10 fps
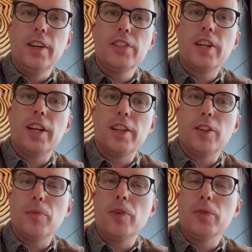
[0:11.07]
This is kind of like
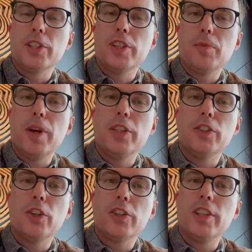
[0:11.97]
almost like the
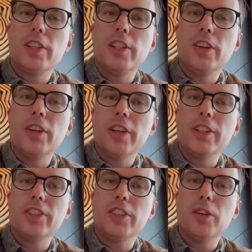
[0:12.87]
bedrock that the e-learning
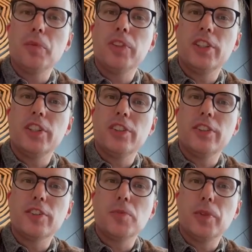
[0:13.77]
industry in
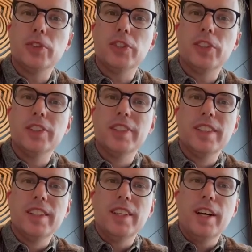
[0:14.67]
particular is built on.
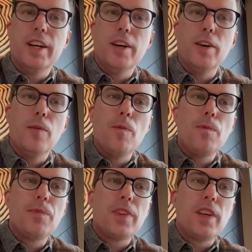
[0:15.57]
Um,
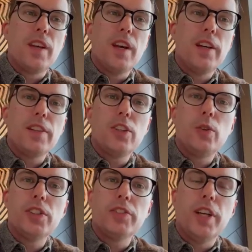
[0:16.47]
and I think you
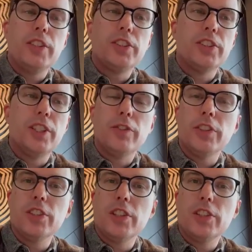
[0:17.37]
always have to ask yourself at
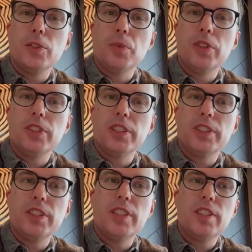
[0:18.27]
the start of these
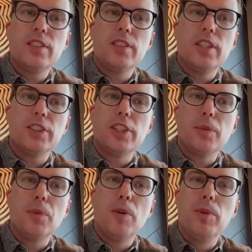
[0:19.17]
projects, is there actually a
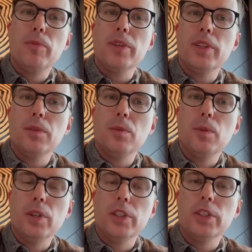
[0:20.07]
problem that
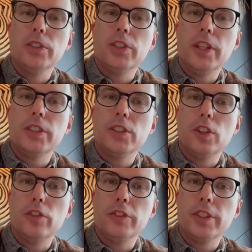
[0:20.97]
we're trying to
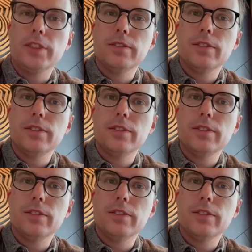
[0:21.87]
solve here?